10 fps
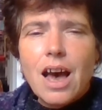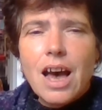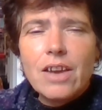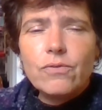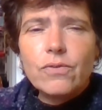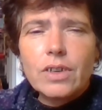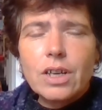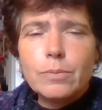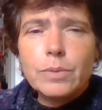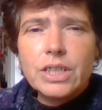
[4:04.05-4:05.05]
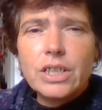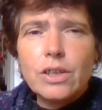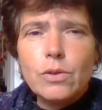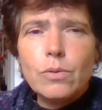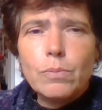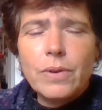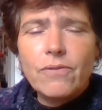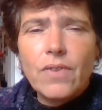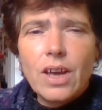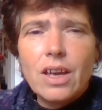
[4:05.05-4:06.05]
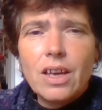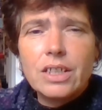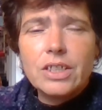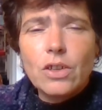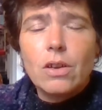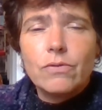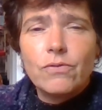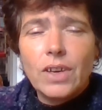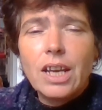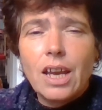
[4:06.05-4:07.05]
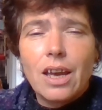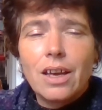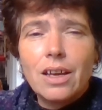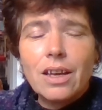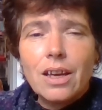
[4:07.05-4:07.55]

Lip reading: I've come to prefer salt and vinegar,